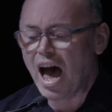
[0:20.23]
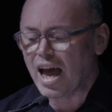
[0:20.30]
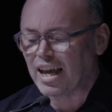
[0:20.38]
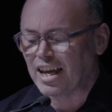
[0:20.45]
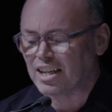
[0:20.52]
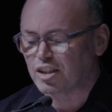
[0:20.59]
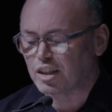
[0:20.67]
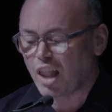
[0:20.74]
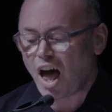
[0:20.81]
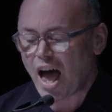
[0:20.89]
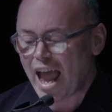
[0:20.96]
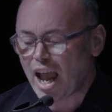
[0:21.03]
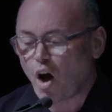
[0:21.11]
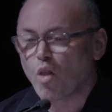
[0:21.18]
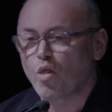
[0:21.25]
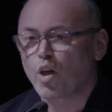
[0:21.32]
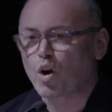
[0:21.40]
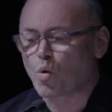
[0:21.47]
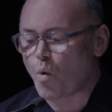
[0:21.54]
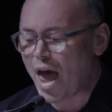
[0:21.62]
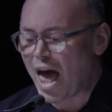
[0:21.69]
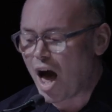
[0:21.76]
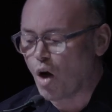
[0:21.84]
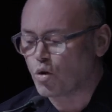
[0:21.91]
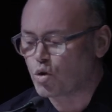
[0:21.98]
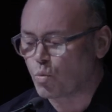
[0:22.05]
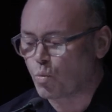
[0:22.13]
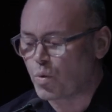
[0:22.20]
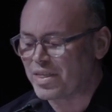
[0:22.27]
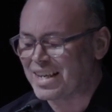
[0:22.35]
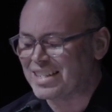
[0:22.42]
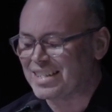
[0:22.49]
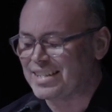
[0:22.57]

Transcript: He is lying on the ground with his